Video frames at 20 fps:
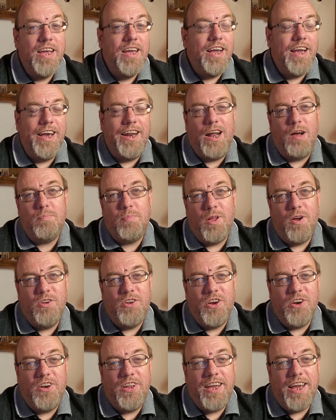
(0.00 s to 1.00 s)
and upload
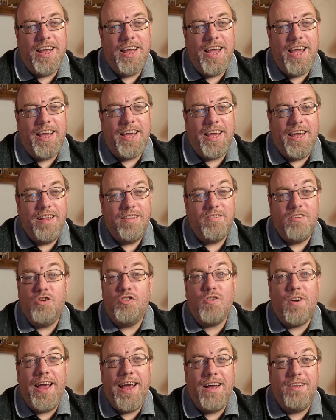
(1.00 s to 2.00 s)
your DNA kits and
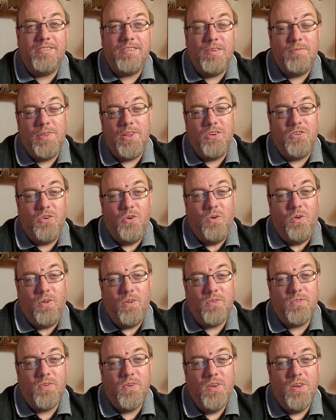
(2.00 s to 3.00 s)
try out some of the
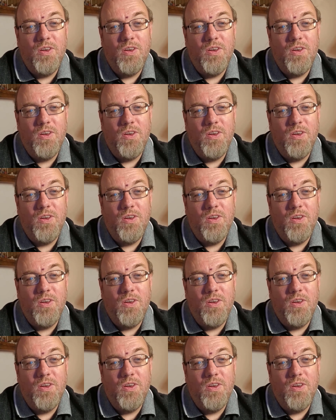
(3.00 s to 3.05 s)
tools.